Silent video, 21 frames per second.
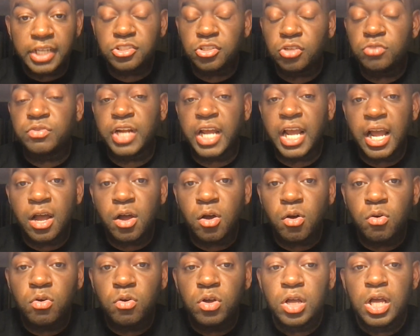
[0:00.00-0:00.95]
So
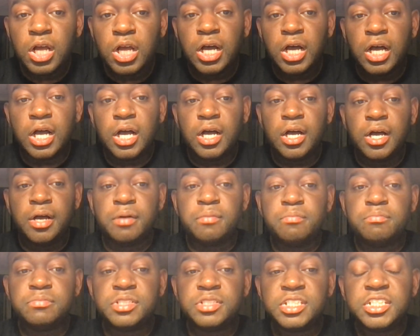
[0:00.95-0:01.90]
now
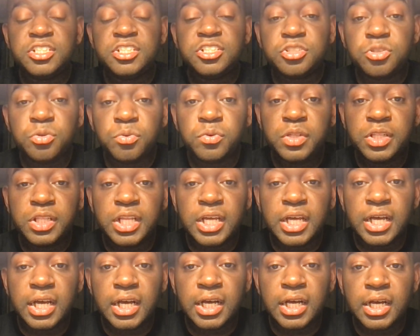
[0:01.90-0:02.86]
she's
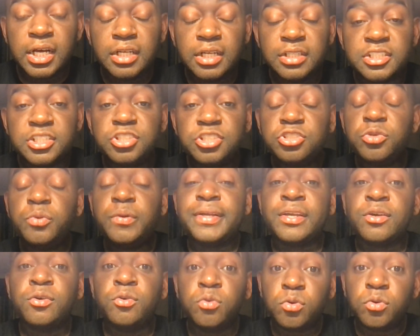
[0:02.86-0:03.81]

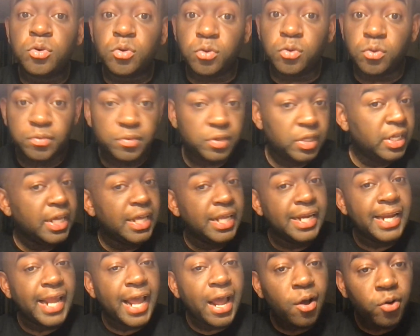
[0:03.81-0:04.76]
suing Google.
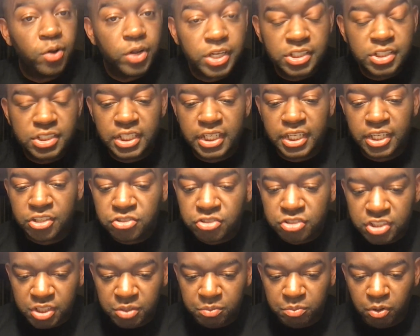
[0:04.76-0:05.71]
Now, here's the
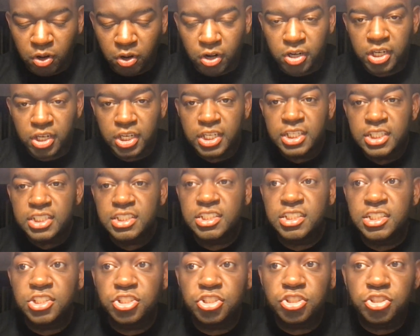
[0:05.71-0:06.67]
interesting part.
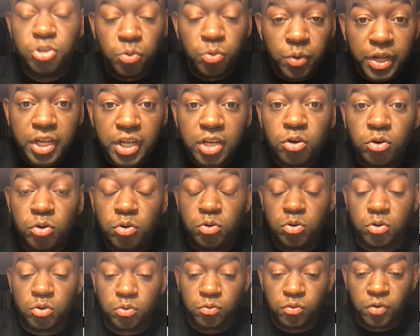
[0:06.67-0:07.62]
She's suing
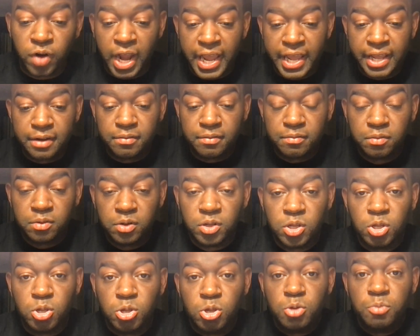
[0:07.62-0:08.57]
Google, right?
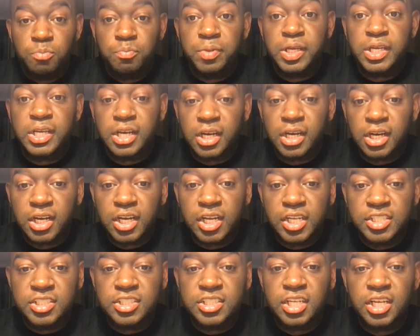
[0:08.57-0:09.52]

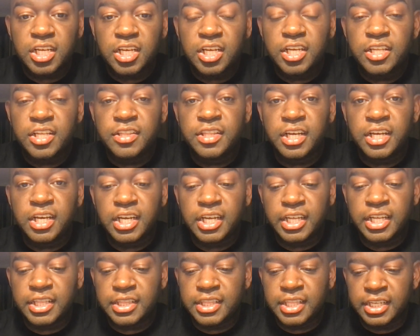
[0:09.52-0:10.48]
Because
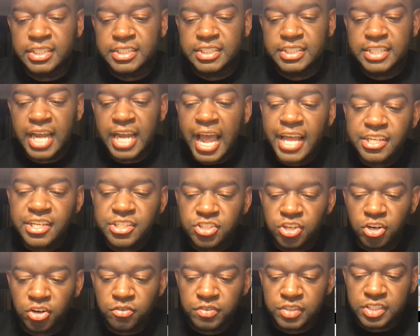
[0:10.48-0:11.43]
the chat
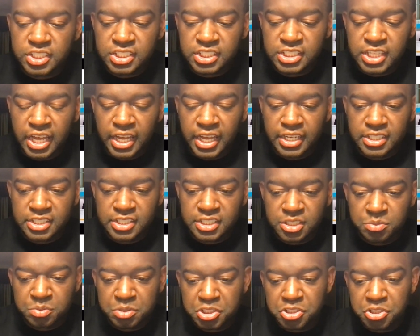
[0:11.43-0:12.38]
service that
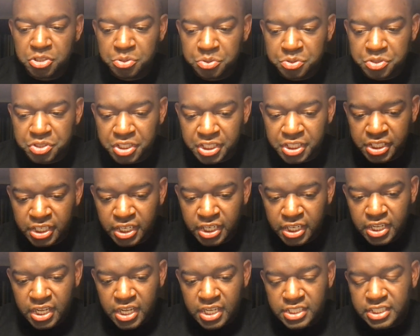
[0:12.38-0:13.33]
she was using,
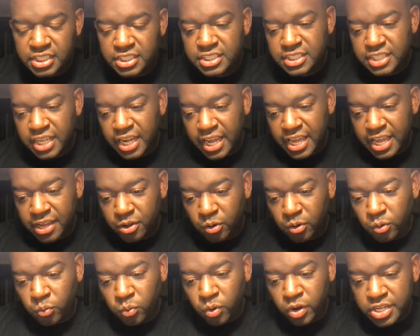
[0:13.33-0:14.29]
she's
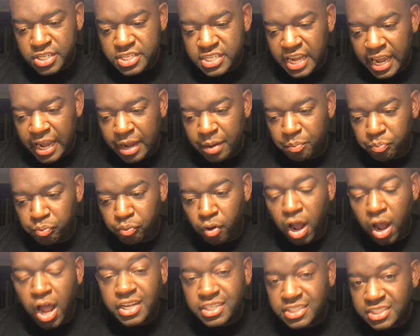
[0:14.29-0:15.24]
saying was a
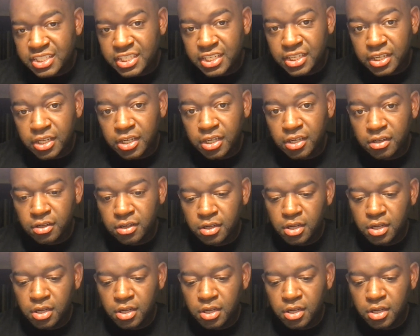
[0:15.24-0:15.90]
proxy